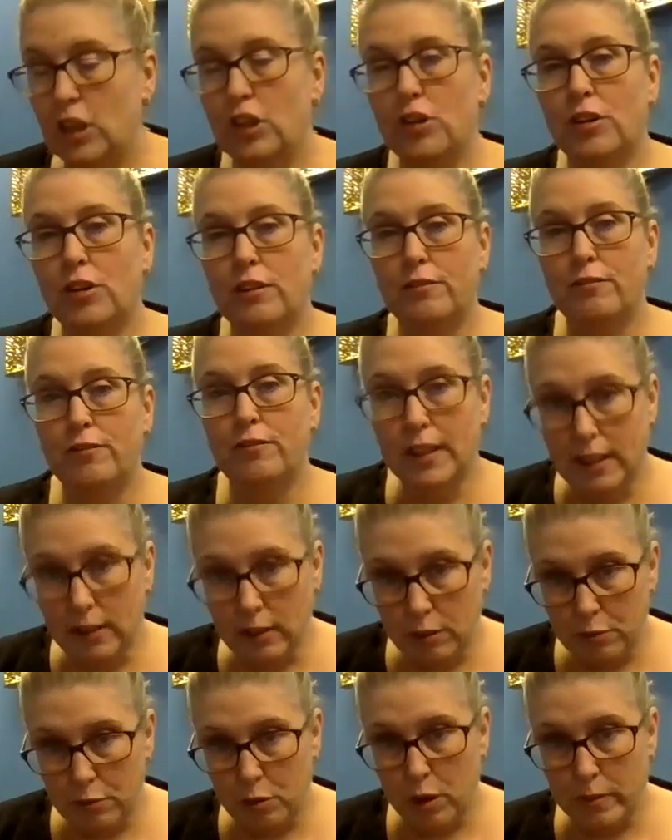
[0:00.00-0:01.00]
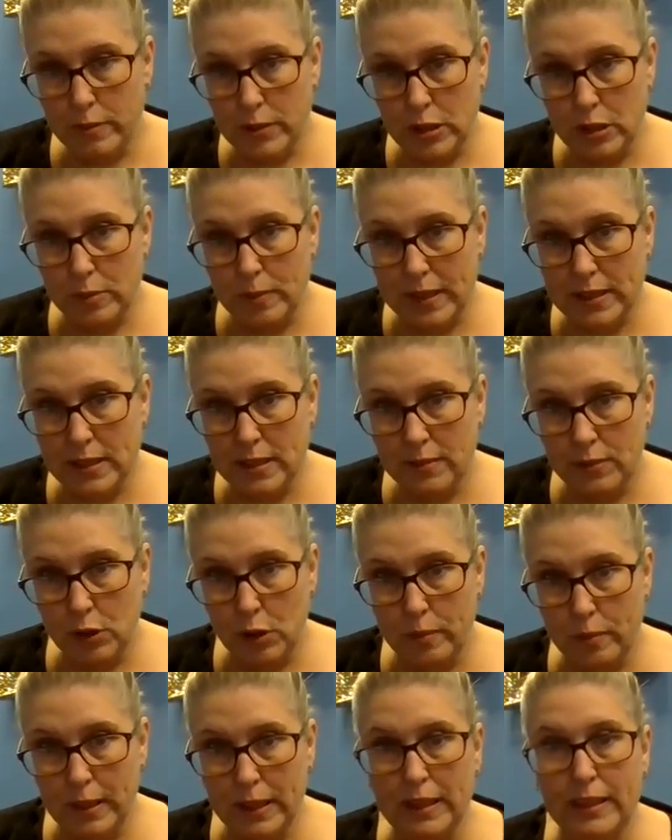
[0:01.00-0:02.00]
You're going to fill out the form to the best of
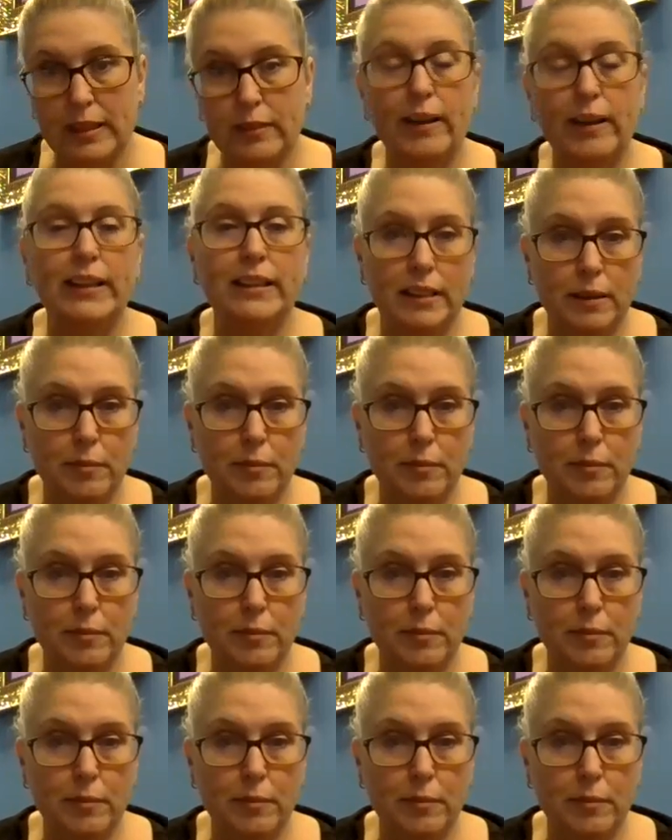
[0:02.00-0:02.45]
your ability, right?